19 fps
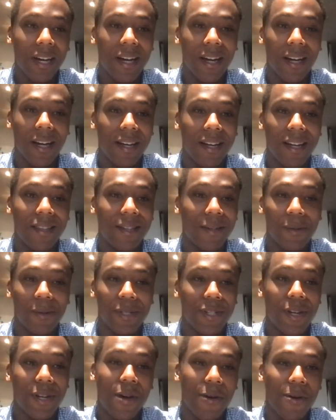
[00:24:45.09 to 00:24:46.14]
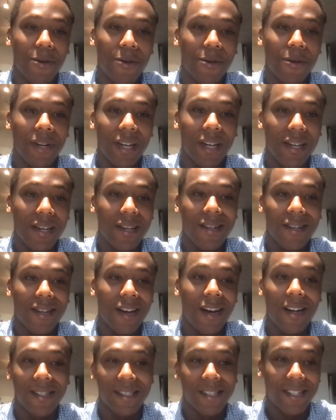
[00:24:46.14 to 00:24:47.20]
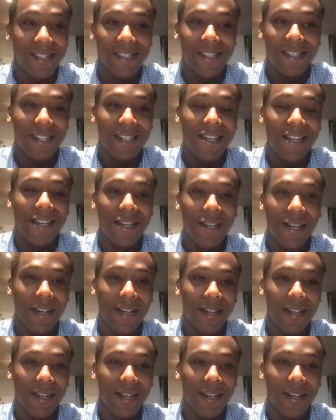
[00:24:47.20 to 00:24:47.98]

There was no constancy